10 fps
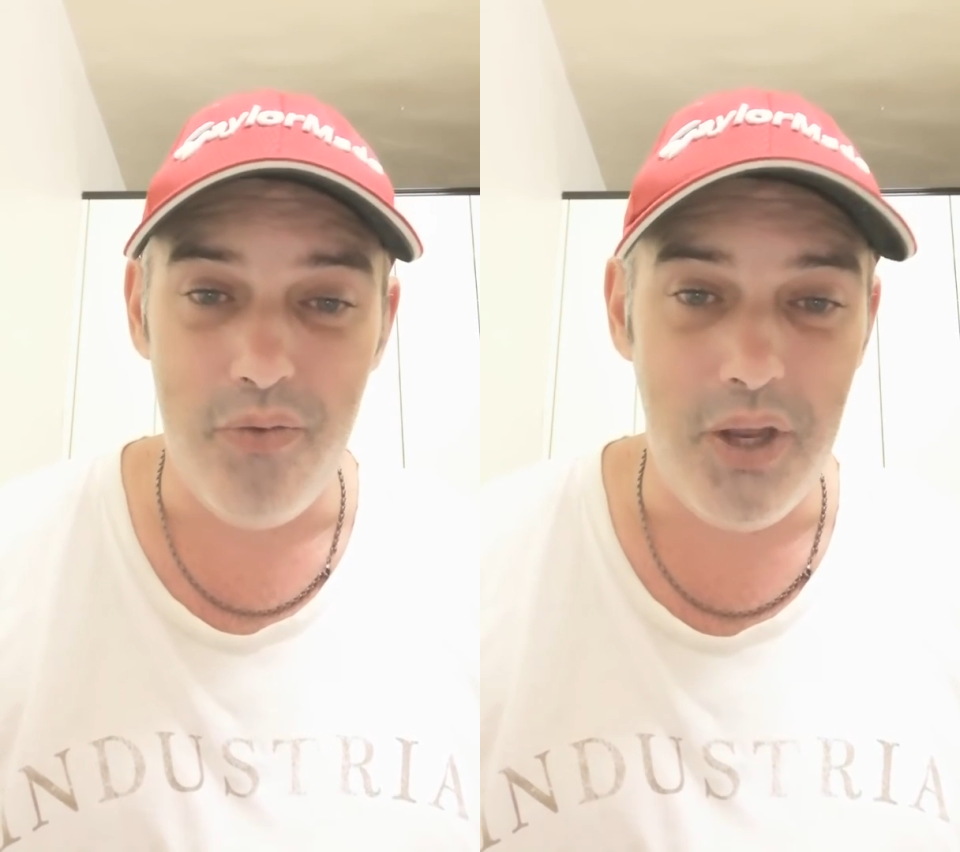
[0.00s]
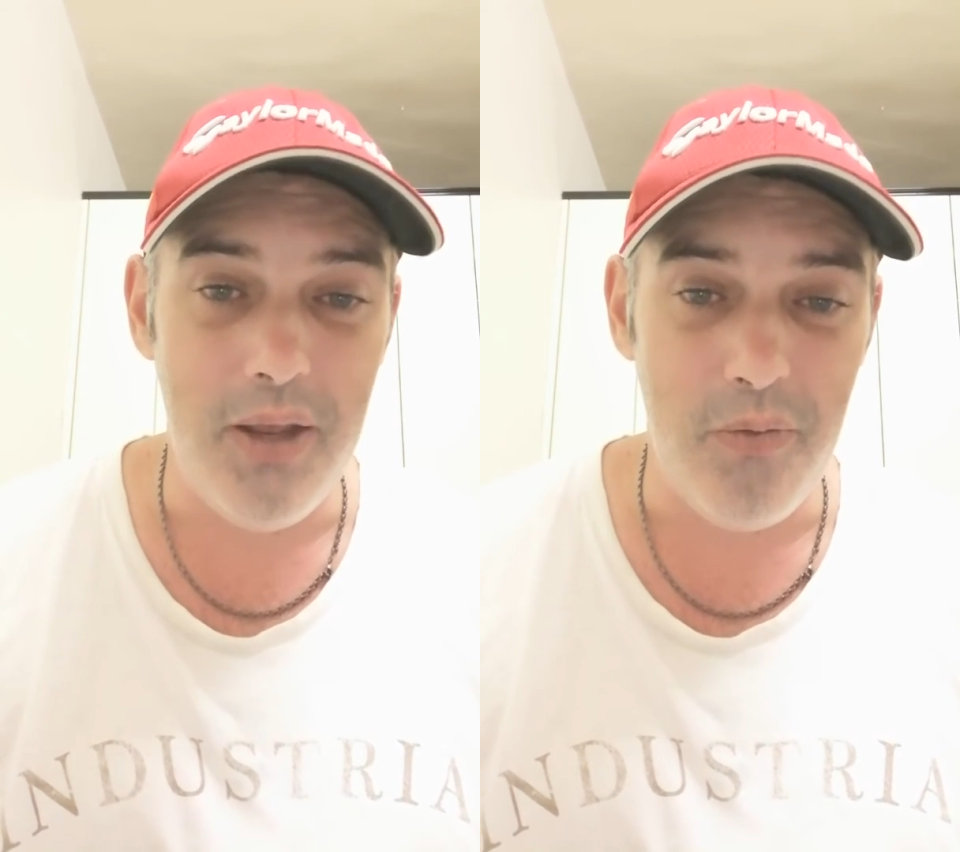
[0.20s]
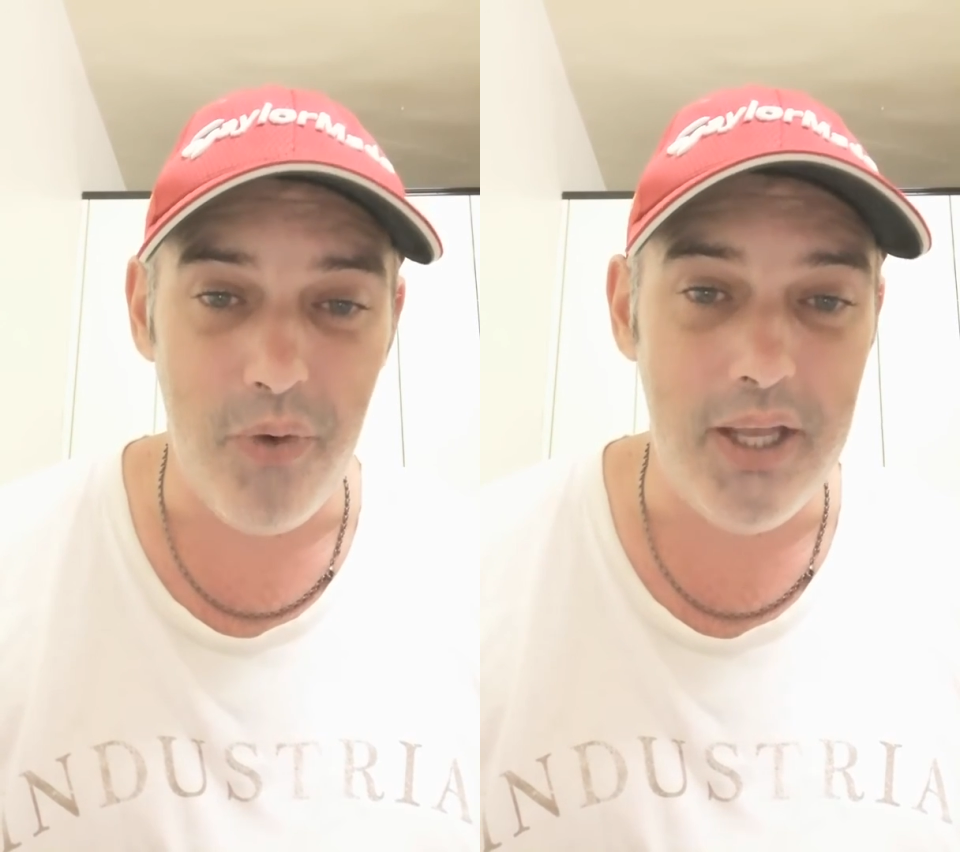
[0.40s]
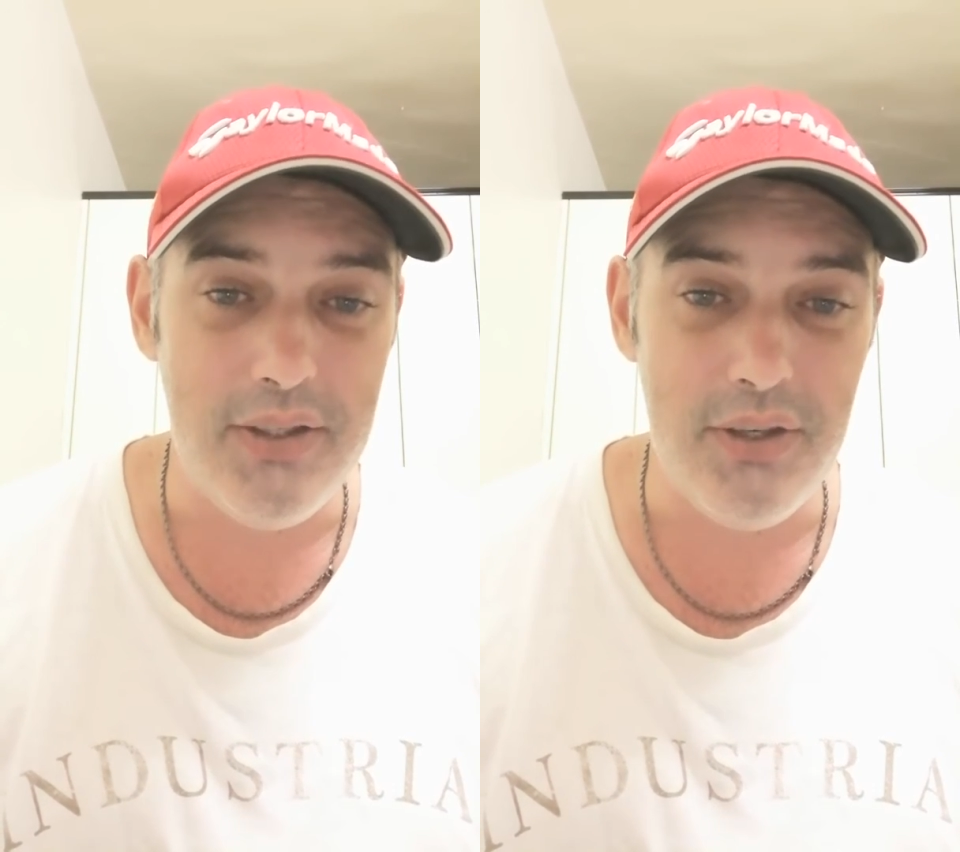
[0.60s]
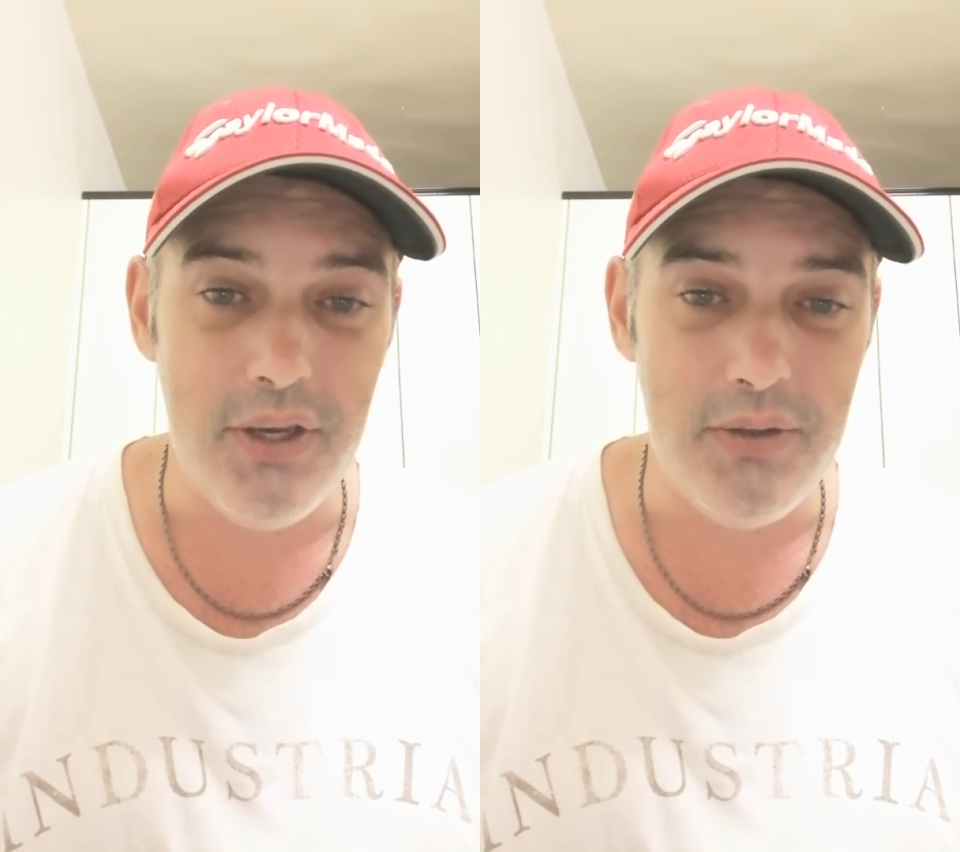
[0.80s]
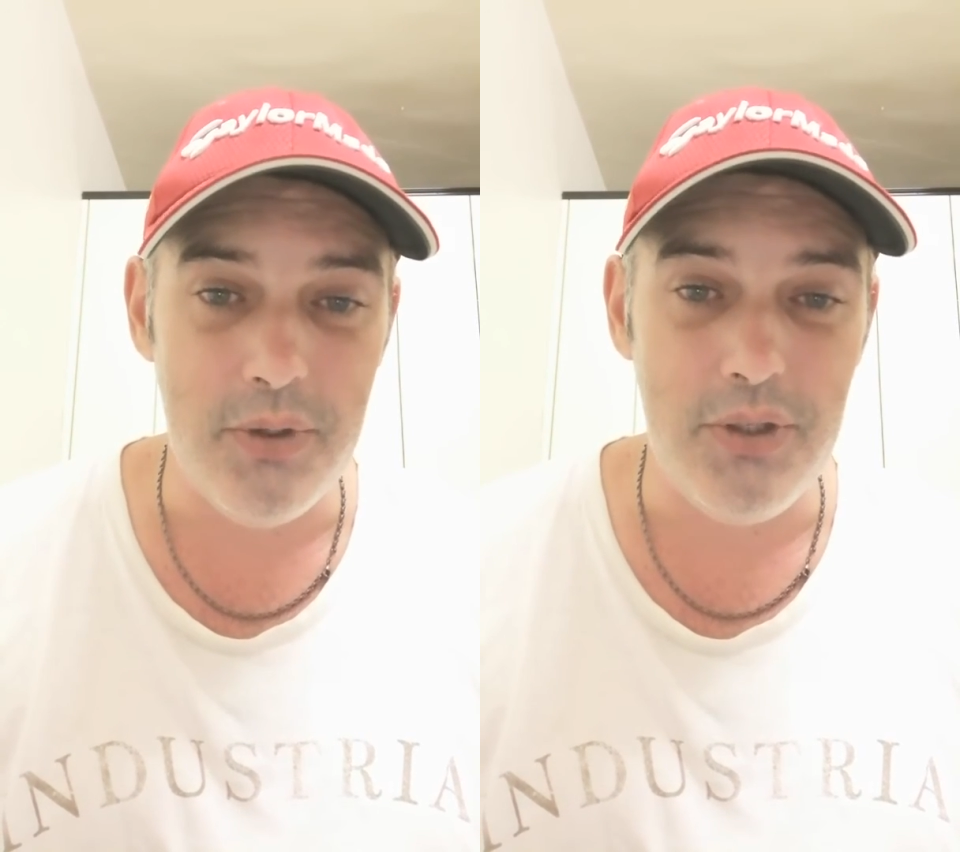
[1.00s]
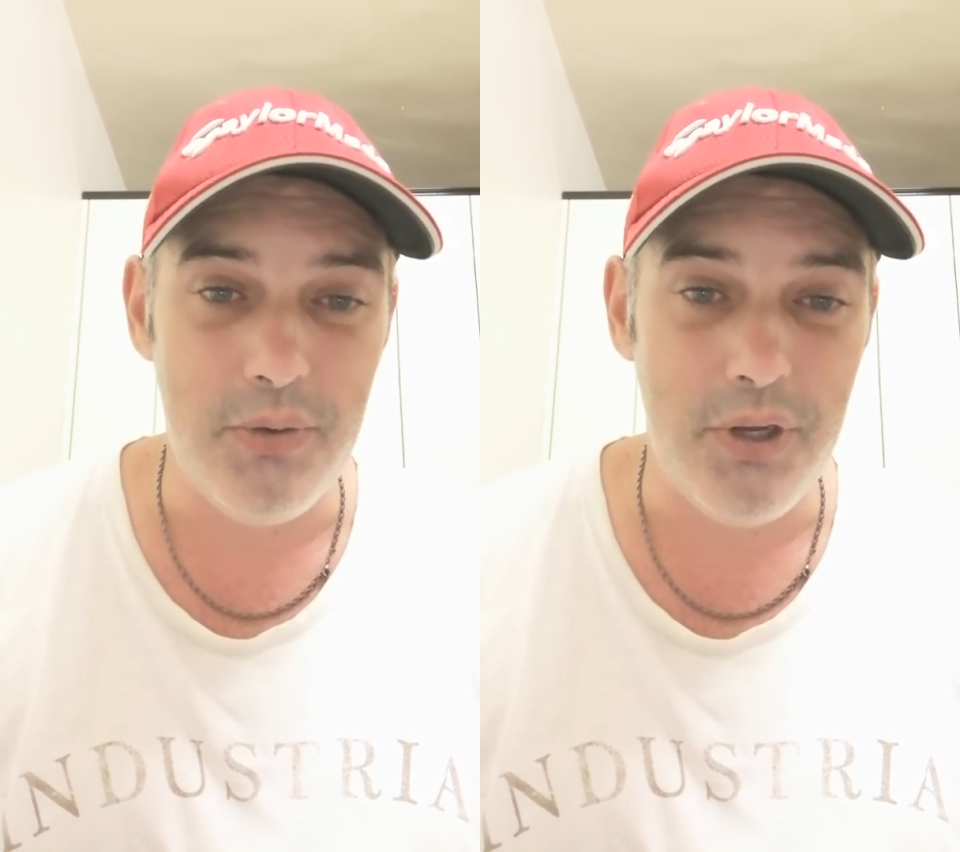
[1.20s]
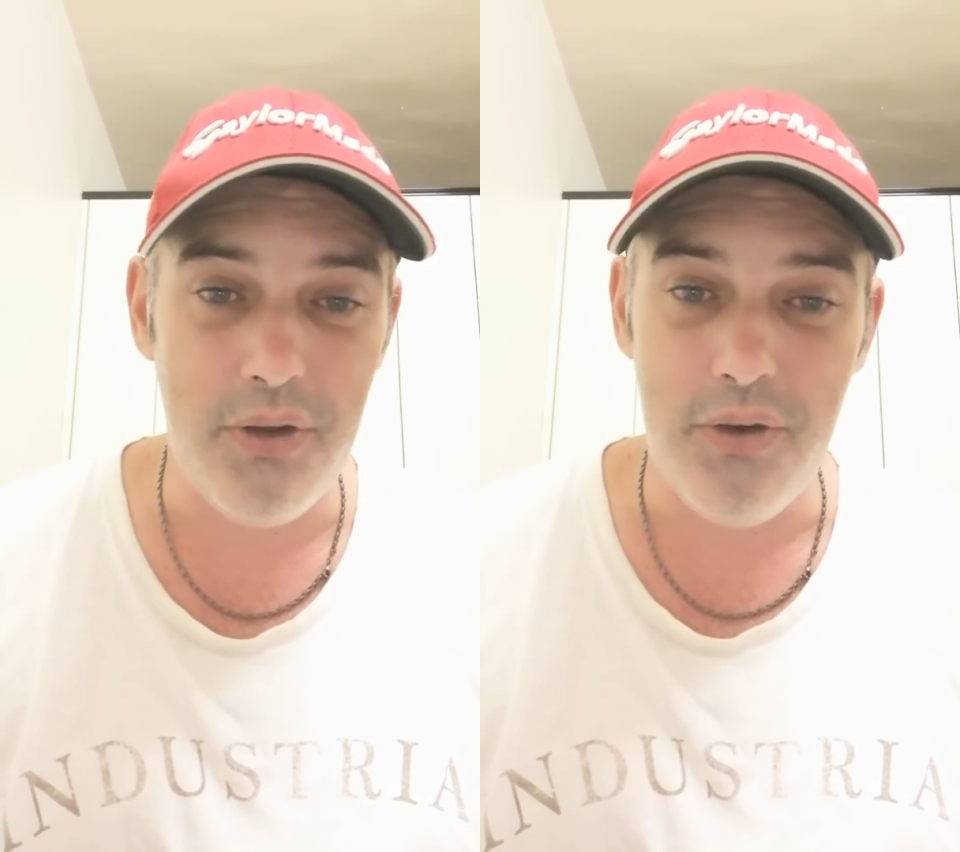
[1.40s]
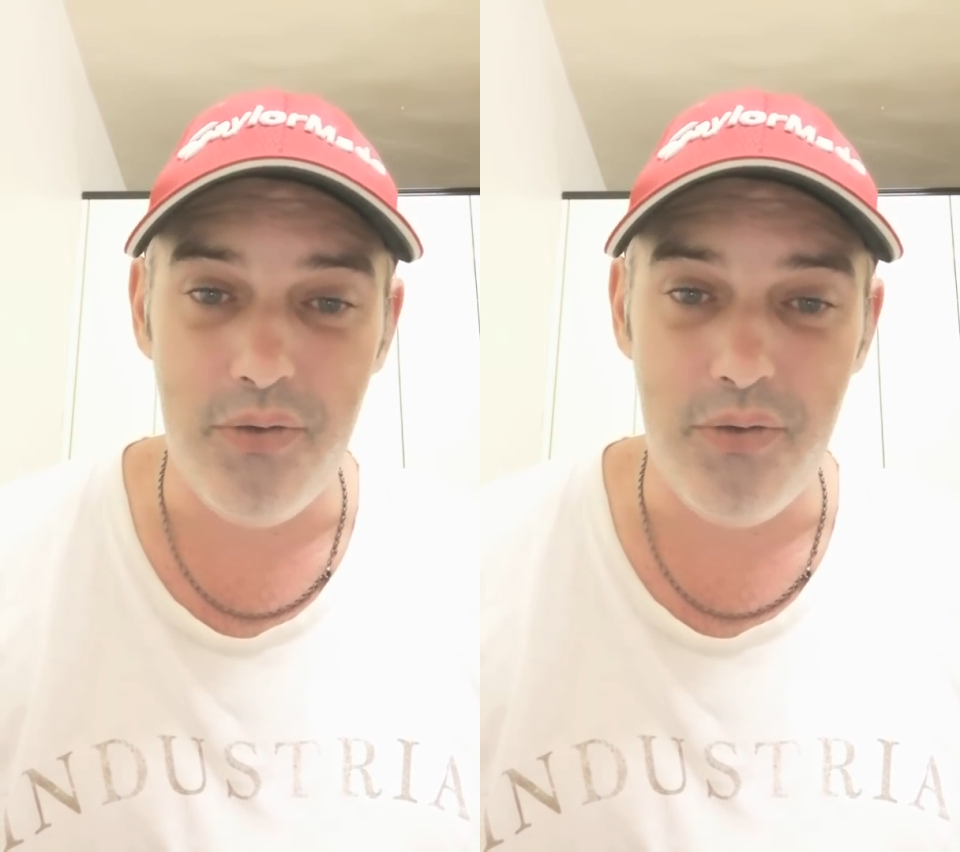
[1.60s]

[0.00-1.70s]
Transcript: Research what you want to do,